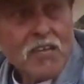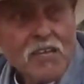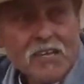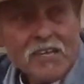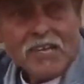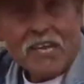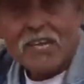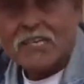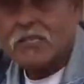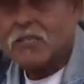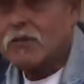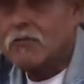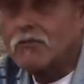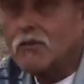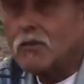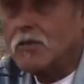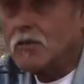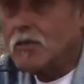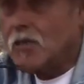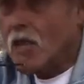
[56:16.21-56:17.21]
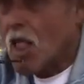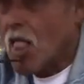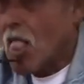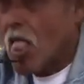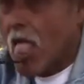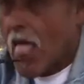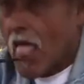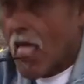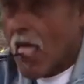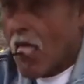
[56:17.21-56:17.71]
Castroville.
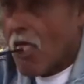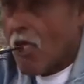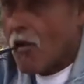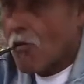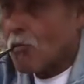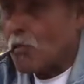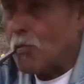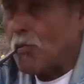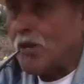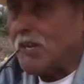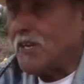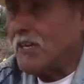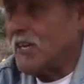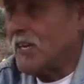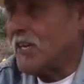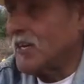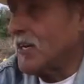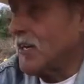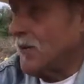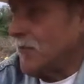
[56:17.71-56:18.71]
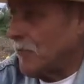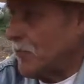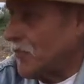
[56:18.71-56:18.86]
We're being uh,